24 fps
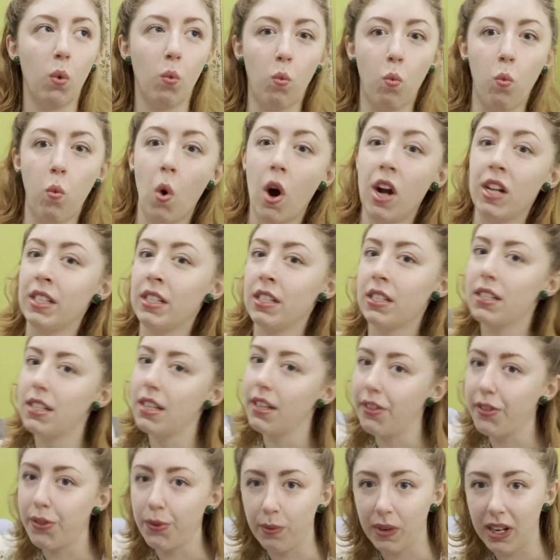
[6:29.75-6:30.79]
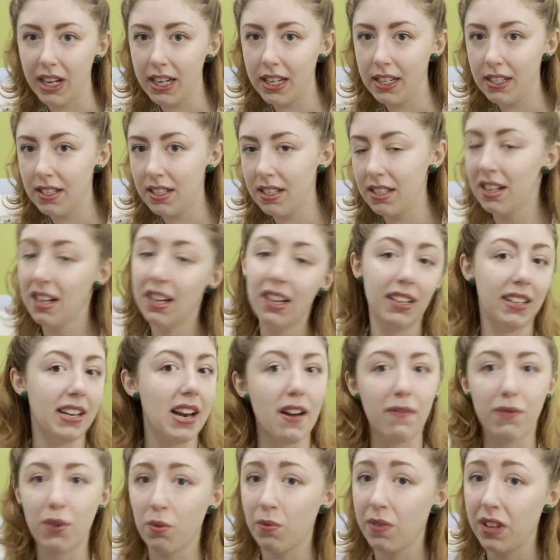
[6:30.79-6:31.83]
1s to 3s,
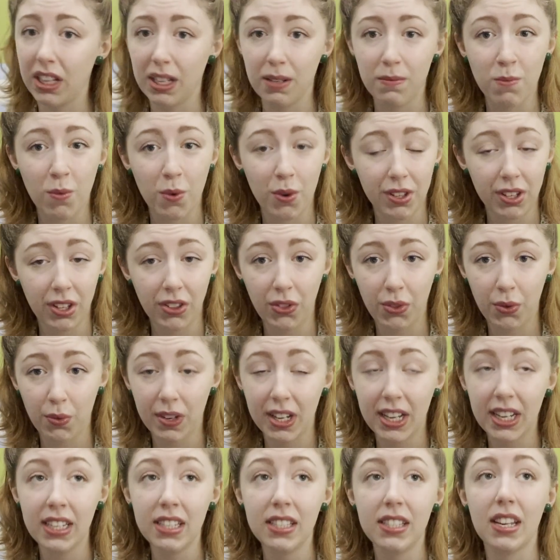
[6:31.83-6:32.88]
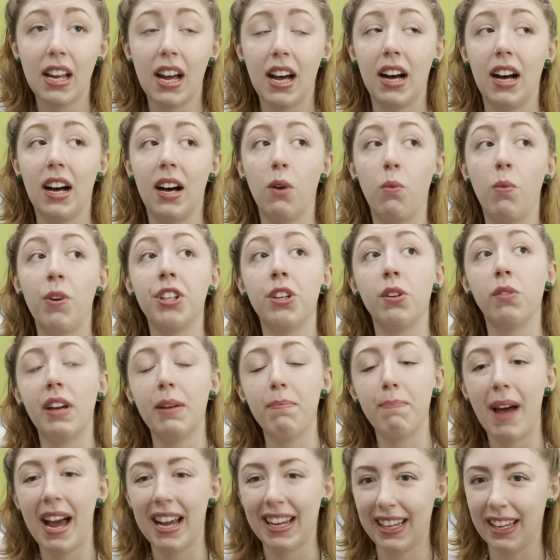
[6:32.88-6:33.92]
never really more than 3s. When you get
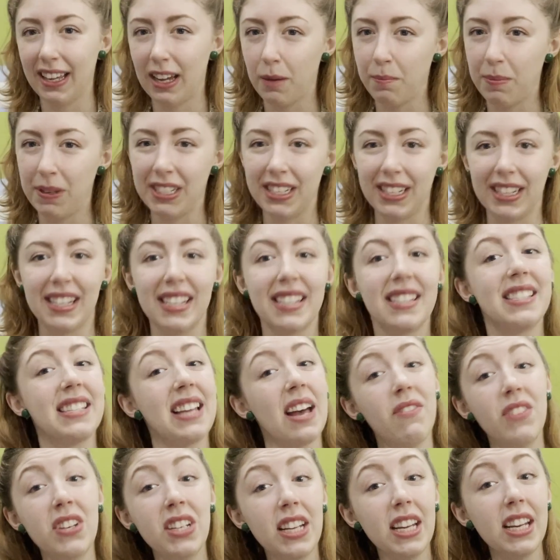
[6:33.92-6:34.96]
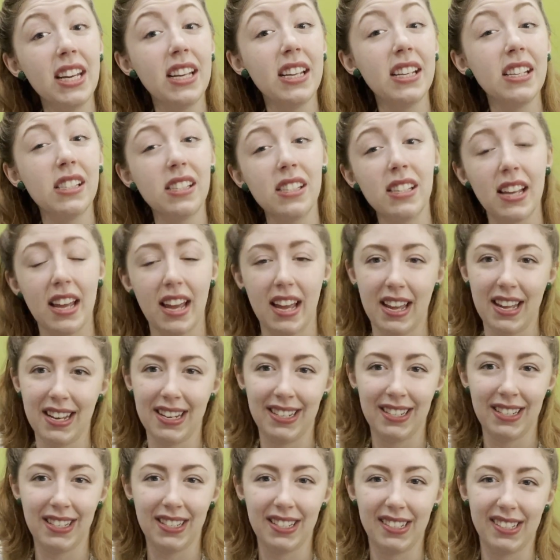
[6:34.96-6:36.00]
back up into the 70s
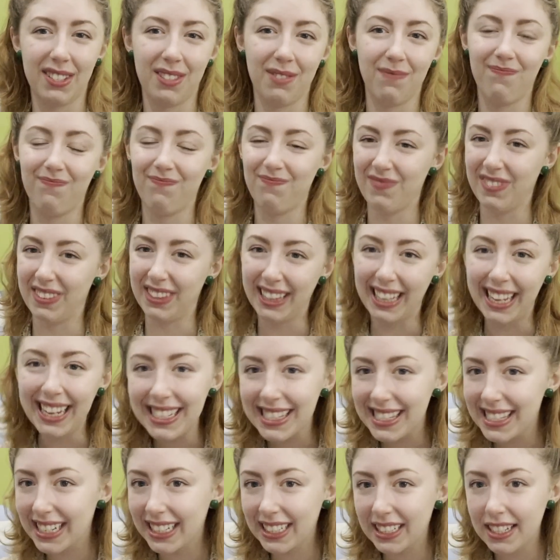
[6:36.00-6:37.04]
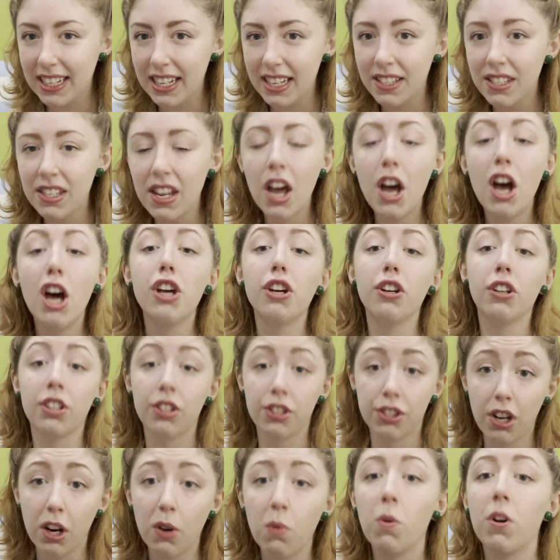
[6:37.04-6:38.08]
and late 60s, you're going to
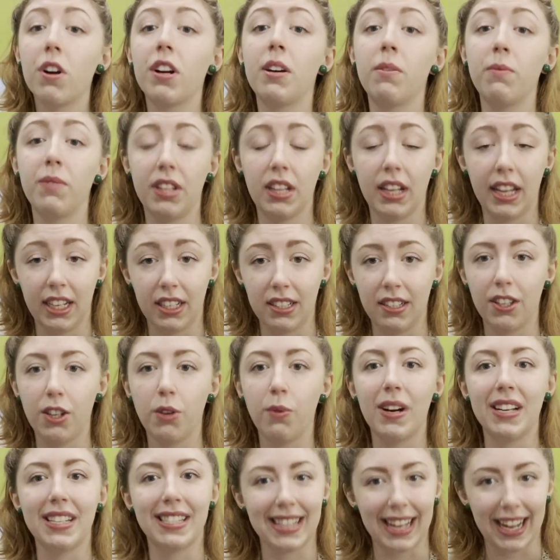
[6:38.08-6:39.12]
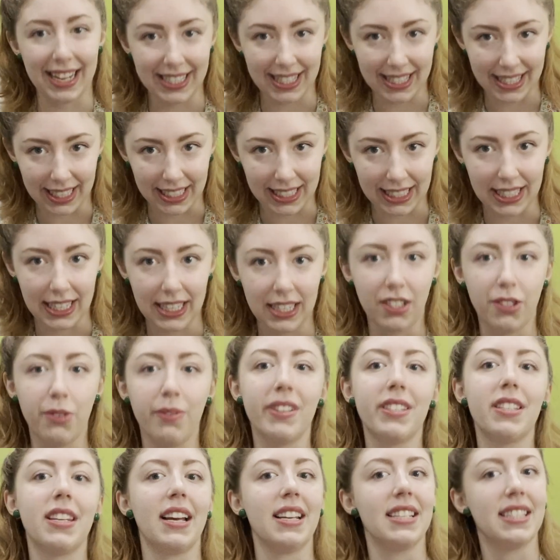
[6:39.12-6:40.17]
start working with like US size 6s,
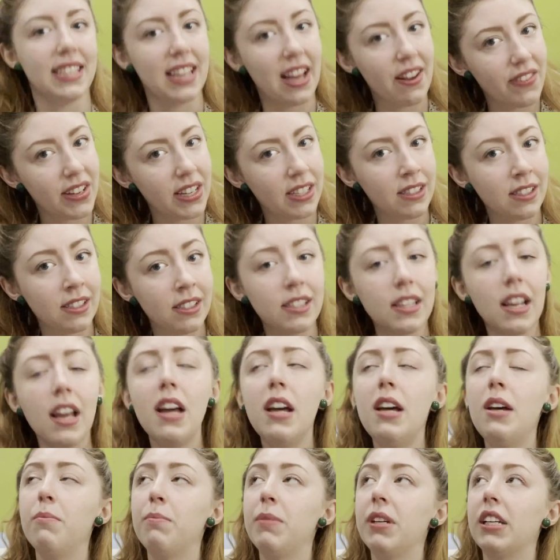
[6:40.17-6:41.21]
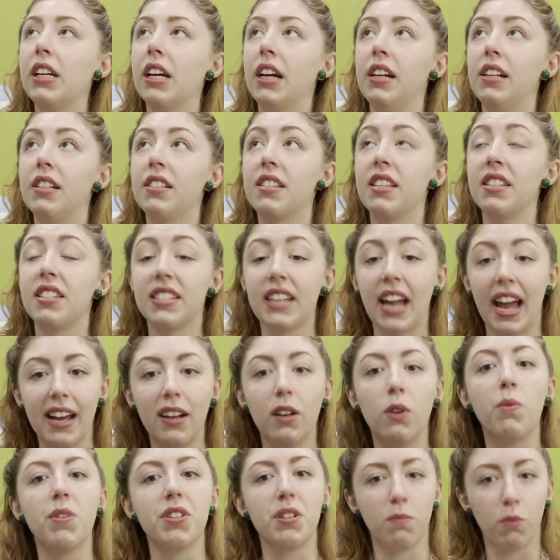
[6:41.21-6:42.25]
US size 7s, because the style
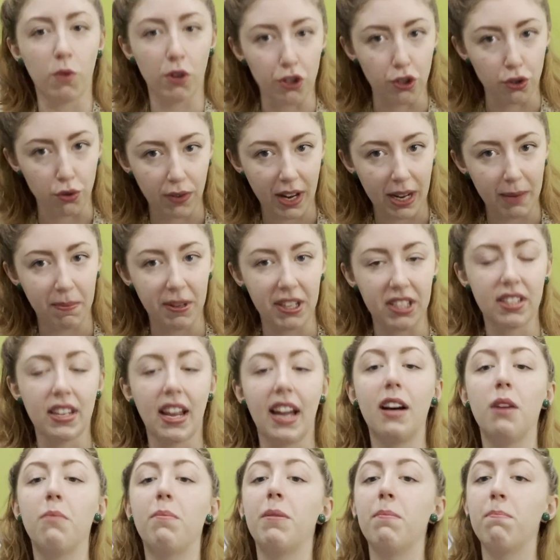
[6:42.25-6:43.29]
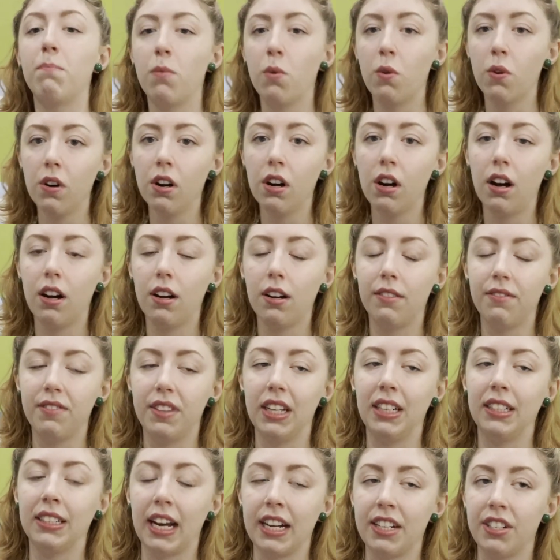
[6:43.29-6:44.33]
was a more drapey style. But more of the
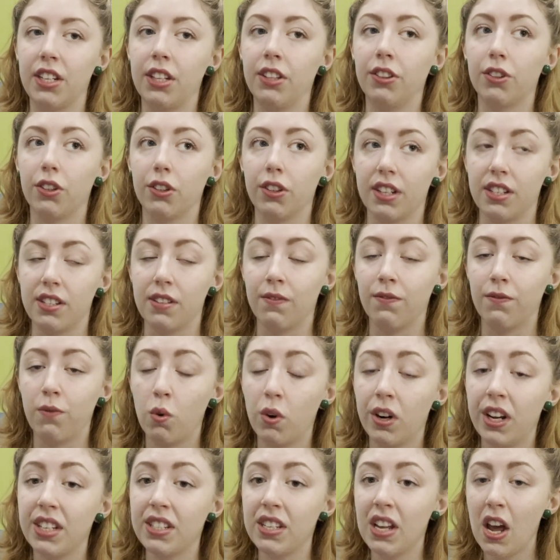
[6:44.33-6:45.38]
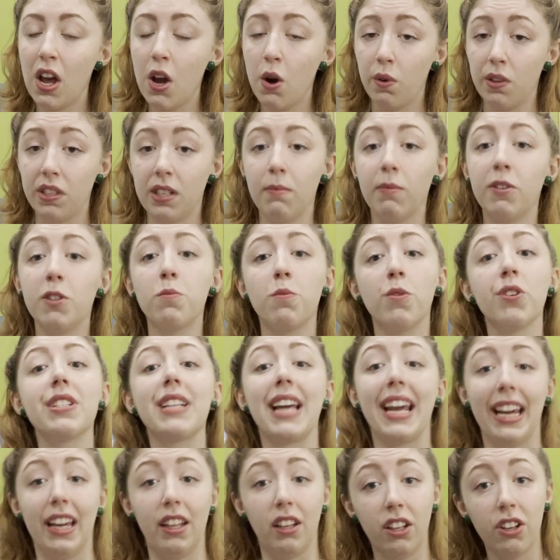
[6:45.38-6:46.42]
1930s and 40s was a much more
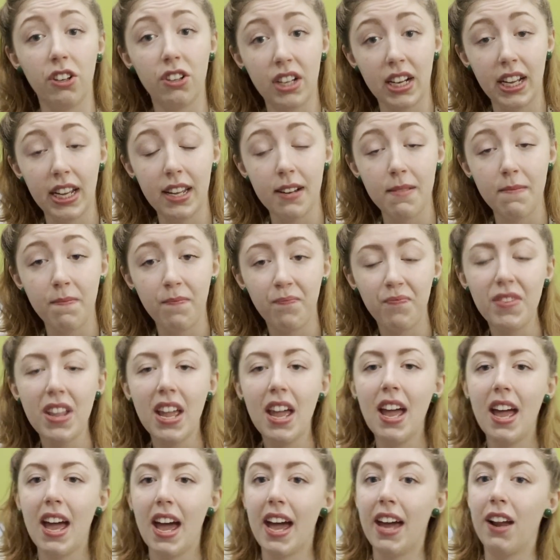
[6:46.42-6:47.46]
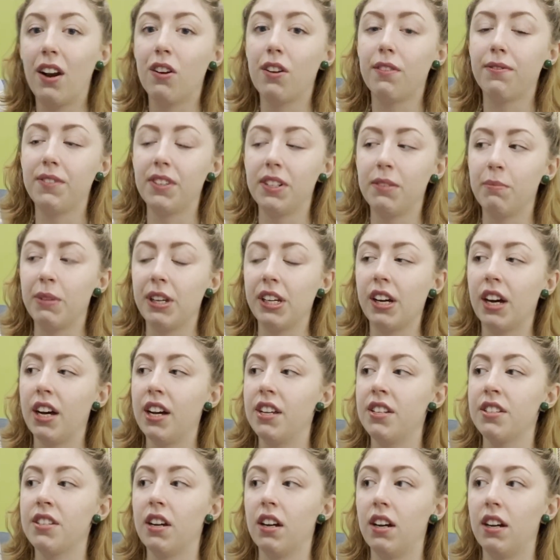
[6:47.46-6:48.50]
tailored knit, and often
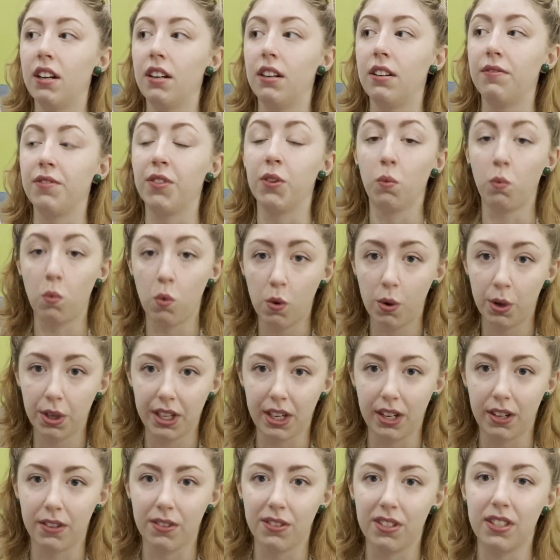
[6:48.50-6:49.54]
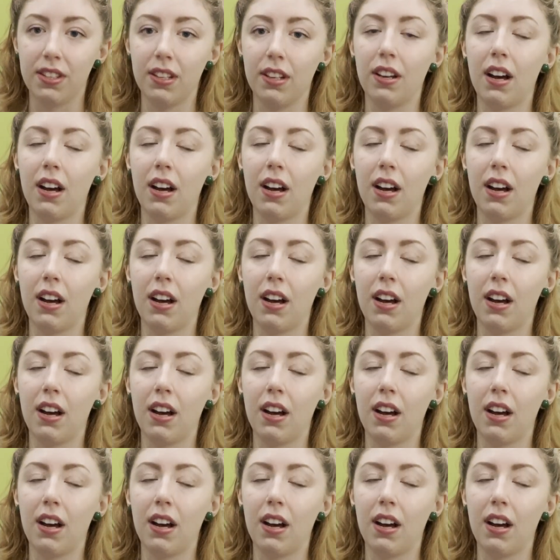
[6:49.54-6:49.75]
because of the war years,